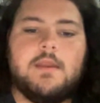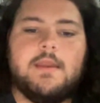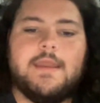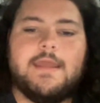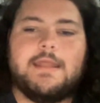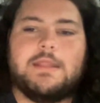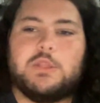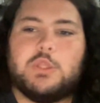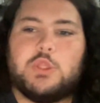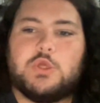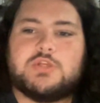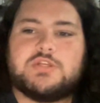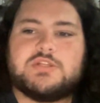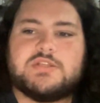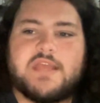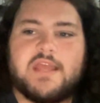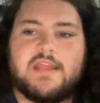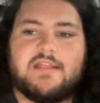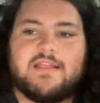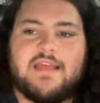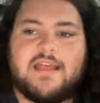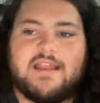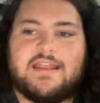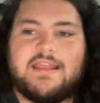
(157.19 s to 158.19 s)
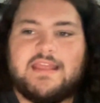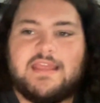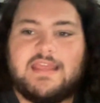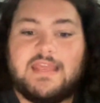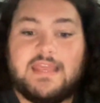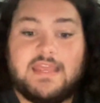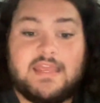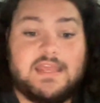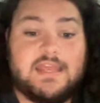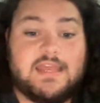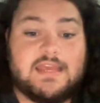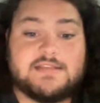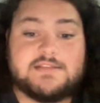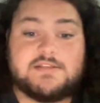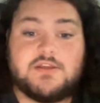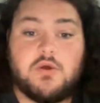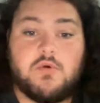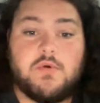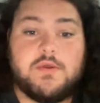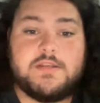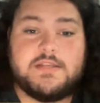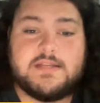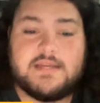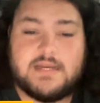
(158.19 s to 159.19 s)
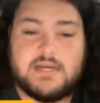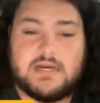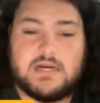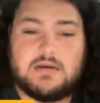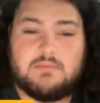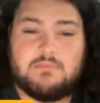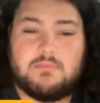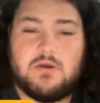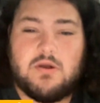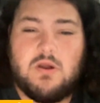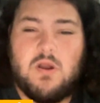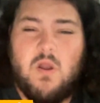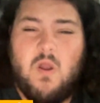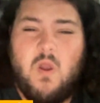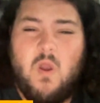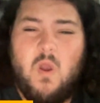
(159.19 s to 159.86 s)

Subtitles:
It looks like that he is going to come